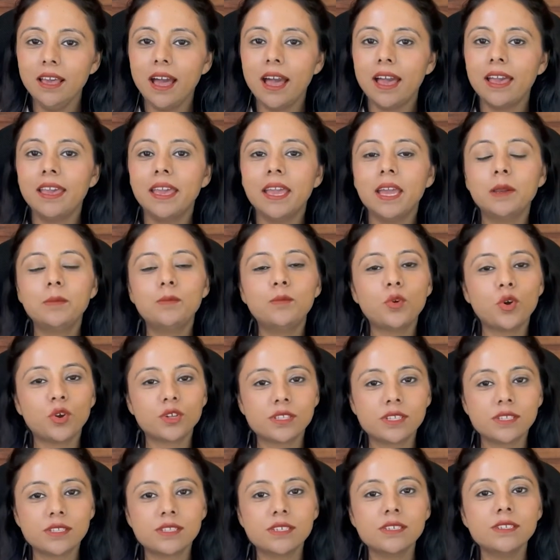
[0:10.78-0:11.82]
I head
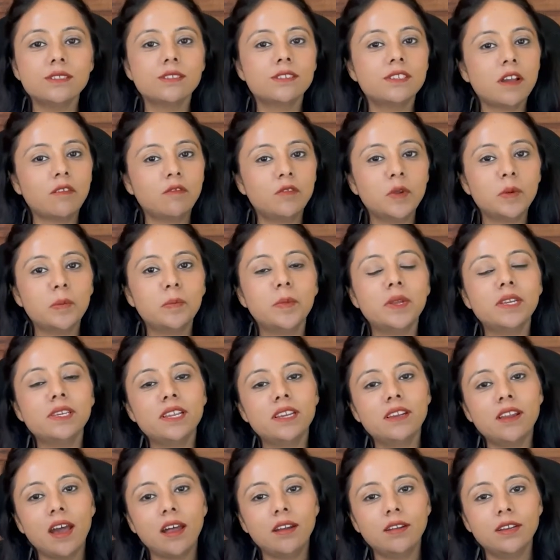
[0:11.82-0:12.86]
Processes, Development
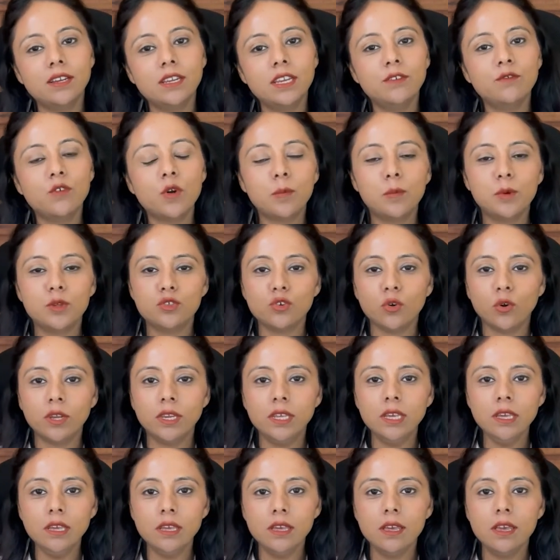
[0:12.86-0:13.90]
and R&D for
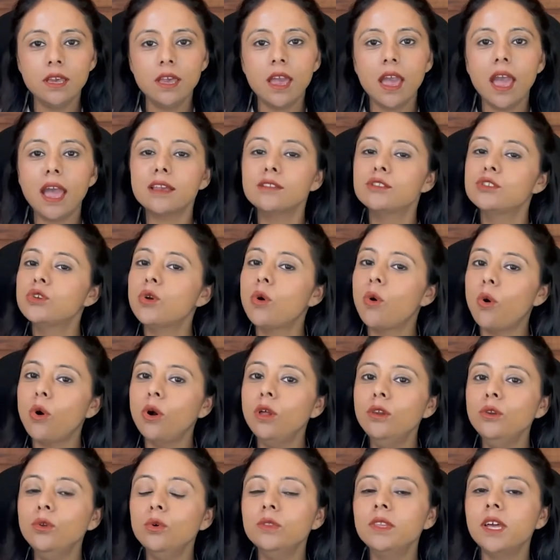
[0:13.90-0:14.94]
Pajoli. As you
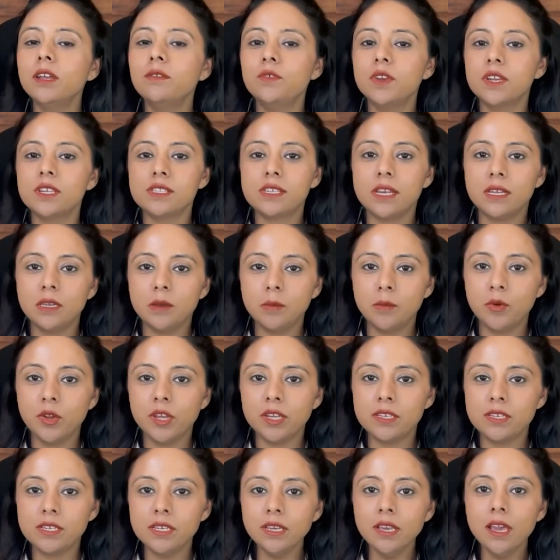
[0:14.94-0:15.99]
all know that we are
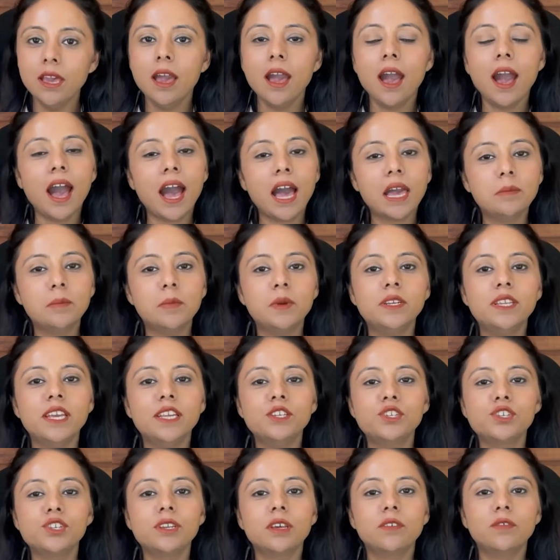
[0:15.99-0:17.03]
celebrating
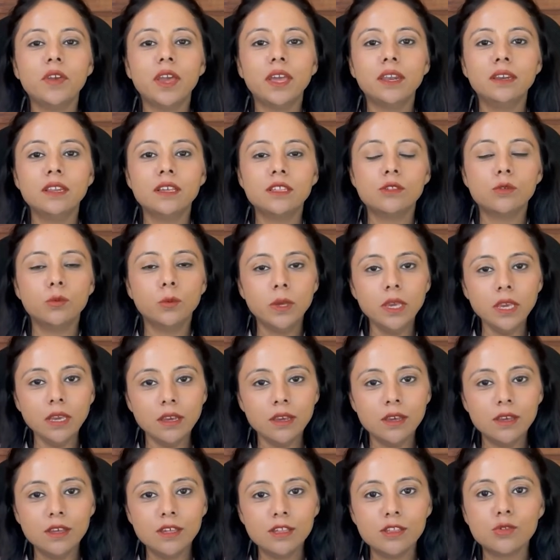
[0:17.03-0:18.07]
Hypertension Awareness Week,
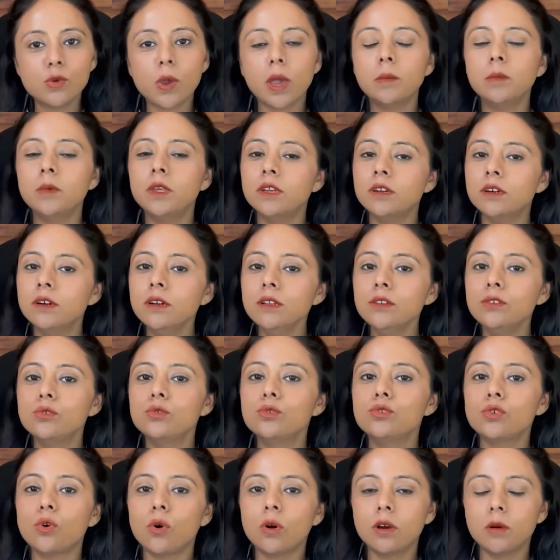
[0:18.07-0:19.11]
so I'm here
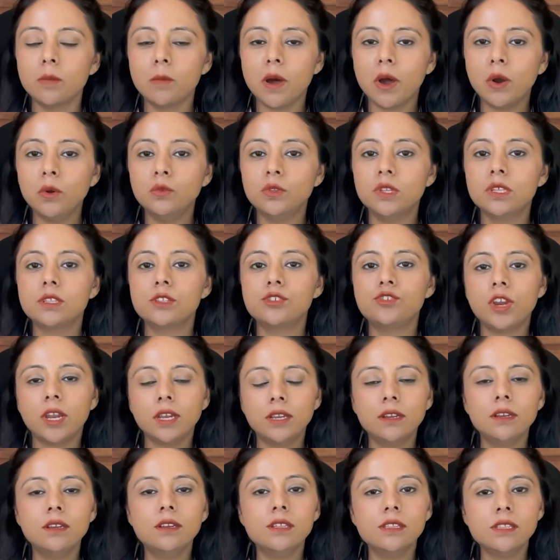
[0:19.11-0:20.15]
to talk about this
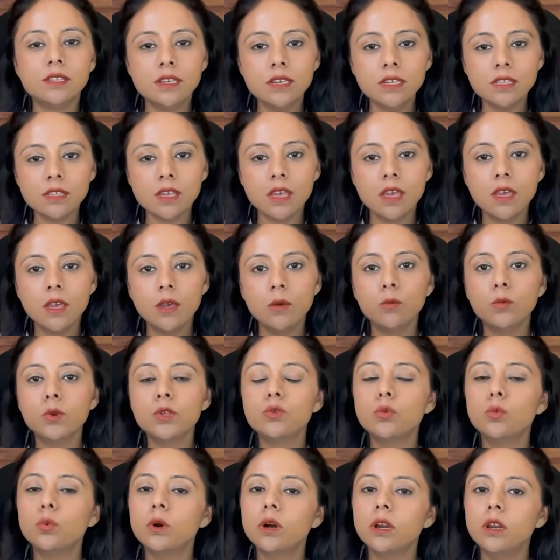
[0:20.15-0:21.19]
dreaded disease,
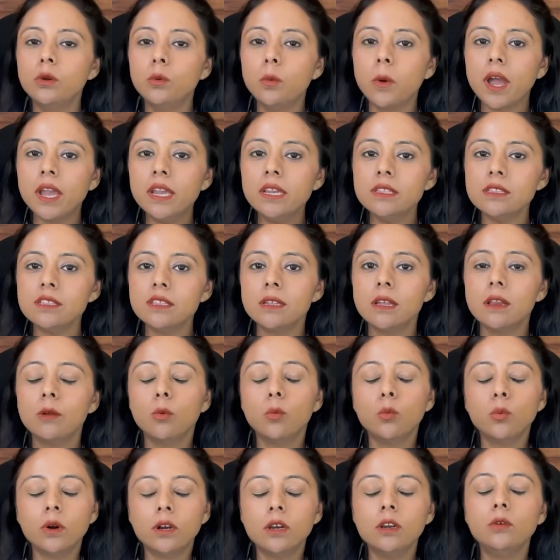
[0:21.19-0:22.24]
which
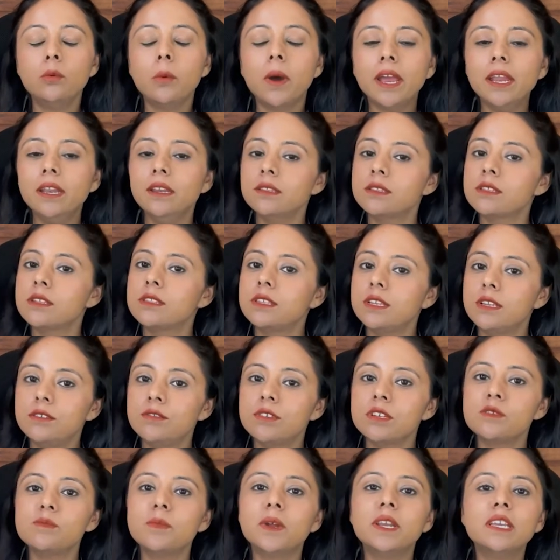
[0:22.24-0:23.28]
worldwide is a
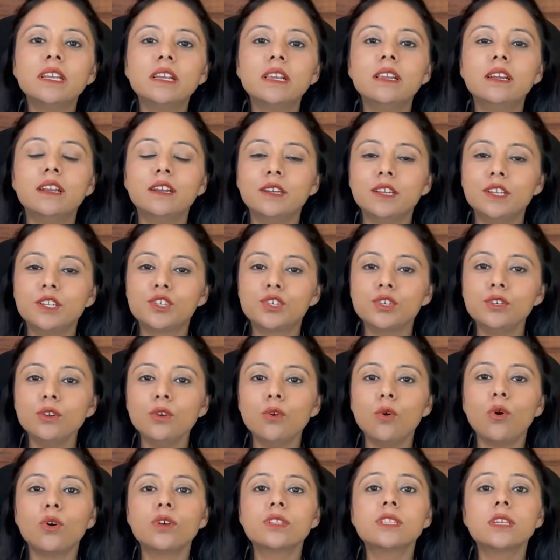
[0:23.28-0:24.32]
serious medical condition
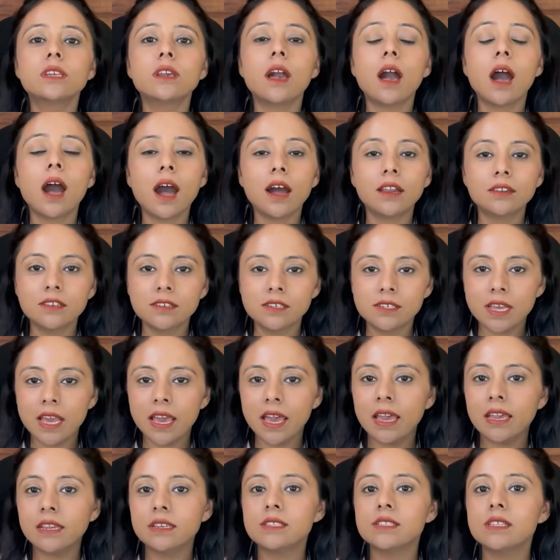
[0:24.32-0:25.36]
causing heart
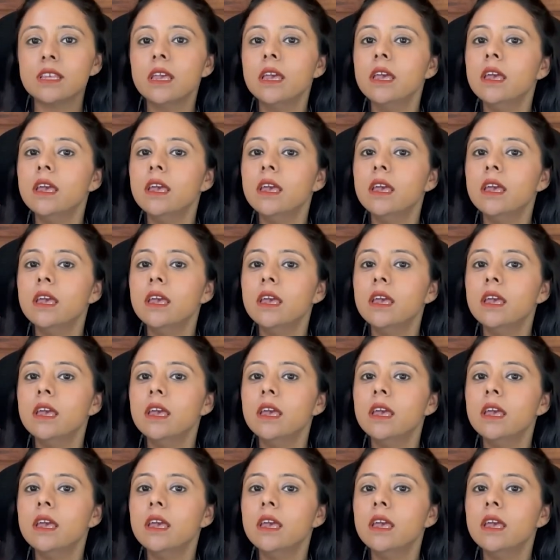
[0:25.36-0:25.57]
attacks,